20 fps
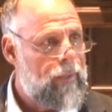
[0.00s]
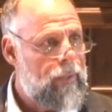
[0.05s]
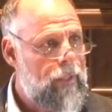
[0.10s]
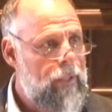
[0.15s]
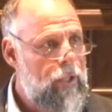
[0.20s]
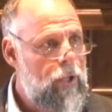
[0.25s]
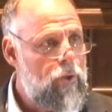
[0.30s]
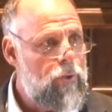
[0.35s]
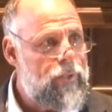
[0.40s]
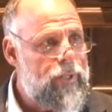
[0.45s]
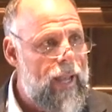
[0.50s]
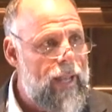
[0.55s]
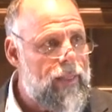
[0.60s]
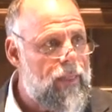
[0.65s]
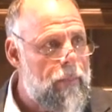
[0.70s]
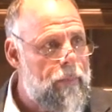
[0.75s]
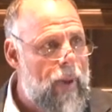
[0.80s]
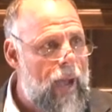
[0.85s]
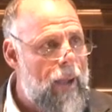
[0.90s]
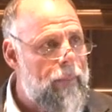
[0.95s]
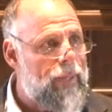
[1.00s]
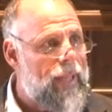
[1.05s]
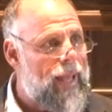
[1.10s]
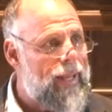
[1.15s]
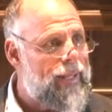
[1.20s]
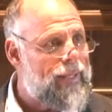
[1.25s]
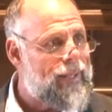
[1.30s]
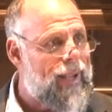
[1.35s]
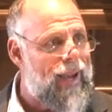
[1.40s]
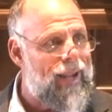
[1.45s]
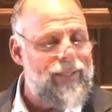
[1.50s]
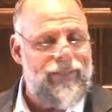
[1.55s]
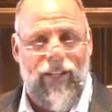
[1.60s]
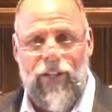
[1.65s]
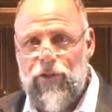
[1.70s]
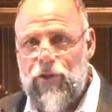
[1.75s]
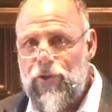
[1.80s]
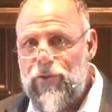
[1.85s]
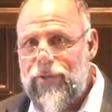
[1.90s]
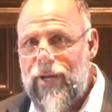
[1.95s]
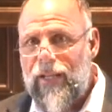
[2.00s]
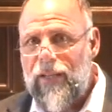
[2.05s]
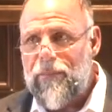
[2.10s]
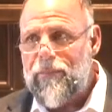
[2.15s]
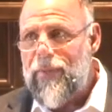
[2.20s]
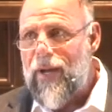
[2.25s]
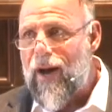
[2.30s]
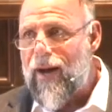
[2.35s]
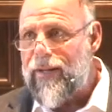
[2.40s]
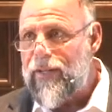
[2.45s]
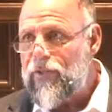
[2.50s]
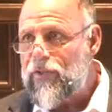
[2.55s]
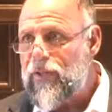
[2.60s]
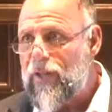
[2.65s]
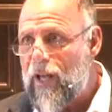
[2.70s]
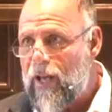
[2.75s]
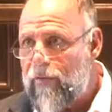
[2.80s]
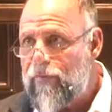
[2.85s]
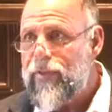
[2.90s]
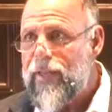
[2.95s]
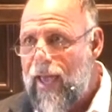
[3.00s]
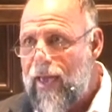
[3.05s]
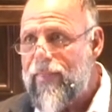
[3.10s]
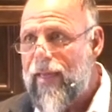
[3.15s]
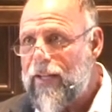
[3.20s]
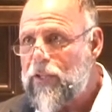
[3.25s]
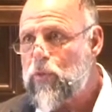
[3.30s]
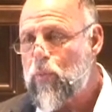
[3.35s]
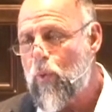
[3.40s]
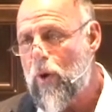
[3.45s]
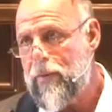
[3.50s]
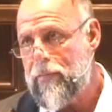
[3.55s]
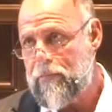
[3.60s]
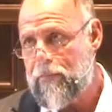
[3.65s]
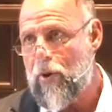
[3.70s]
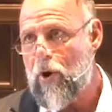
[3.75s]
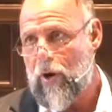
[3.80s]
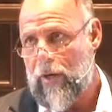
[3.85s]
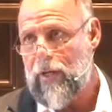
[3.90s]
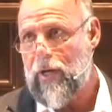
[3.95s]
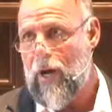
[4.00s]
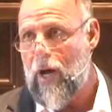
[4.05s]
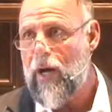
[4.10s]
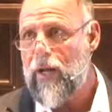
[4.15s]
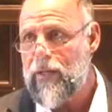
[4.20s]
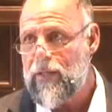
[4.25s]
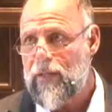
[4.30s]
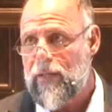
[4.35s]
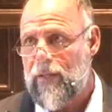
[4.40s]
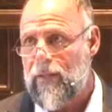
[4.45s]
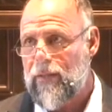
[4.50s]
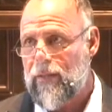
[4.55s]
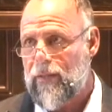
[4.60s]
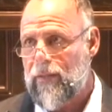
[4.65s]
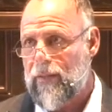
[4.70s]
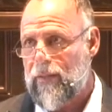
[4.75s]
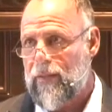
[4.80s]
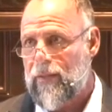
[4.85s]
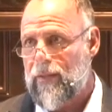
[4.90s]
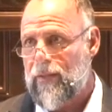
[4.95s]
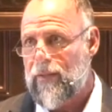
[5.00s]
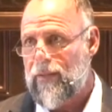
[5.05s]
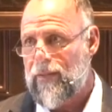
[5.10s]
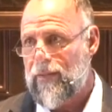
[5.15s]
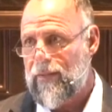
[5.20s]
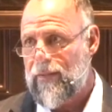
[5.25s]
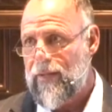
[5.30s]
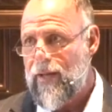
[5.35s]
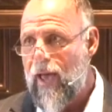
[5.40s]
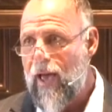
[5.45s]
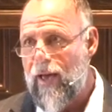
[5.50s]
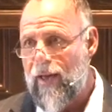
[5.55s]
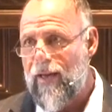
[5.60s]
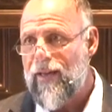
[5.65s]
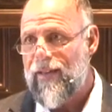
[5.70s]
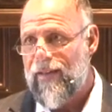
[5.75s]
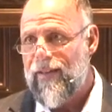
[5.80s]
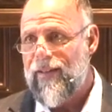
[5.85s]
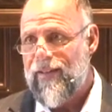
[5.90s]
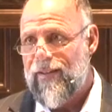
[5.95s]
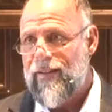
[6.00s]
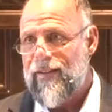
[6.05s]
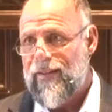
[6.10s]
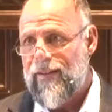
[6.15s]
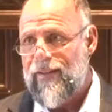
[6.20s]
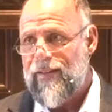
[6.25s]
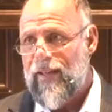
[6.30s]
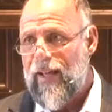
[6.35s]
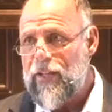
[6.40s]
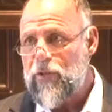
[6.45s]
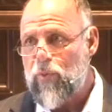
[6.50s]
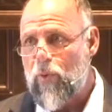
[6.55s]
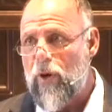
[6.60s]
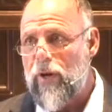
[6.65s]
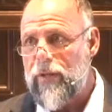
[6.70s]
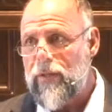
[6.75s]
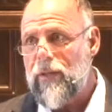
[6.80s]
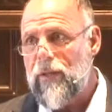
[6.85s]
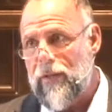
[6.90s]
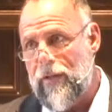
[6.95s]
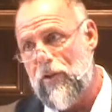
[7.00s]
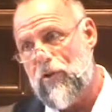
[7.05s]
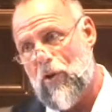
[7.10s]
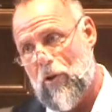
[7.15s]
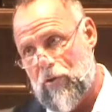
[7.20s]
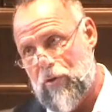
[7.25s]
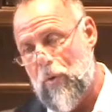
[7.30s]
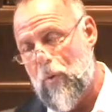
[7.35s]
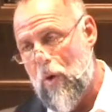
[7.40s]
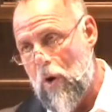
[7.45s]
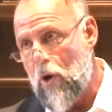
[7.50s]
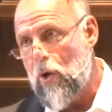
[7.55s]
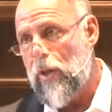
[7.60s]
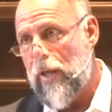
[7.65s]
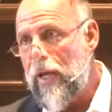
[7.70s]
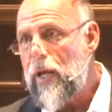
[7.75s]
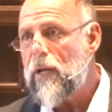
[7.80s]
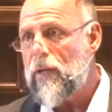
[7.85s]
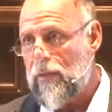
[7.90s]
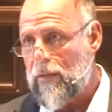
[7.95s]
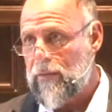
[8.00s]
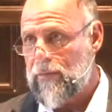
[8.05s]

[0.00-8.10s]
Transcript: You take the Bible out of context, you tell them God is love. Yeah, that's one part of God. Yeah, that's one. He's also holy.